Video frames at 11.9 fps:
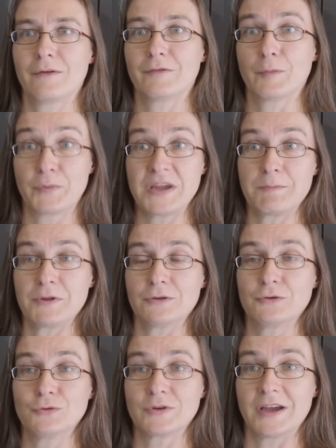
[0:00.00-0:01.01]
from people
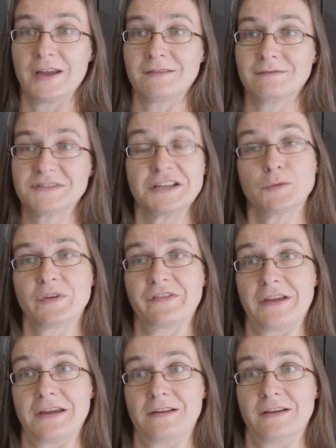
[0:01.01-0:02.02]
who can deal with
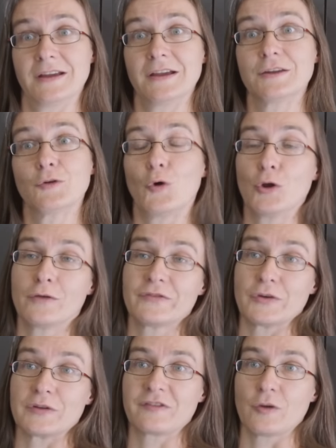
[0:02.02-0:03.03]
data in all of
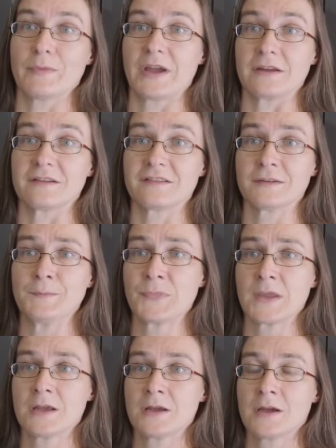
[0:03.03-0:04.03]
those domains.
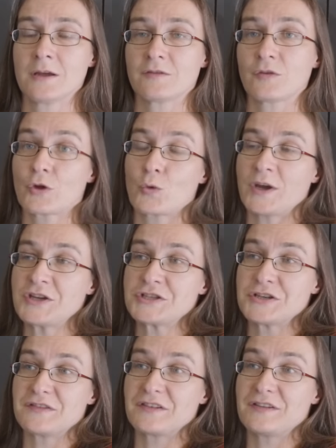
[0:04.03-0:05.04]
So the
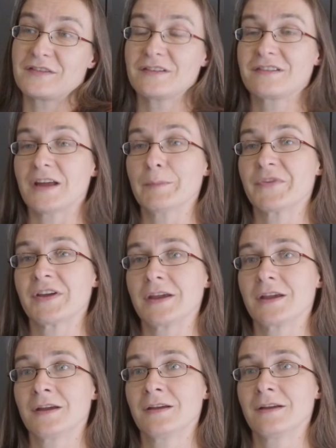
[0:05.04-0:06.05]
question is, is this
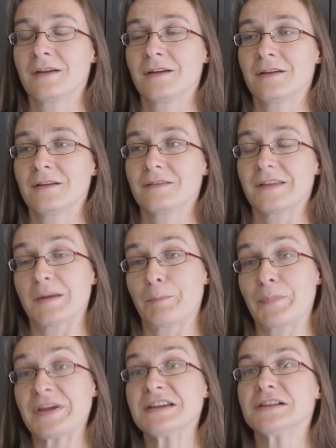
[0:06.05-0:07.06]
something that
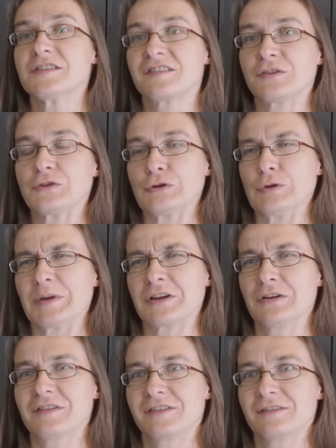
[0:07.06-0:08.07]
appeals to you?
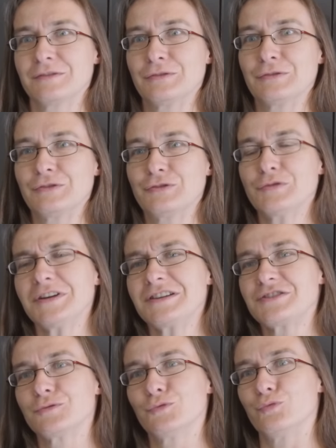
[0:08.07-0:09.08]
Because you
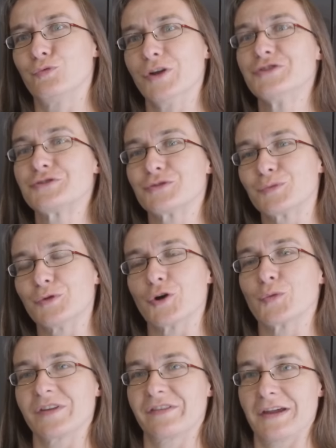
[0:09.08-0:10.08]
need to want to
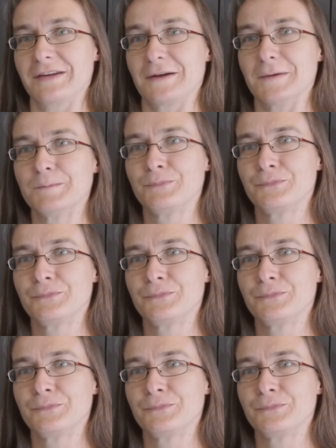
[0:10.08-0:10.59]
work with data.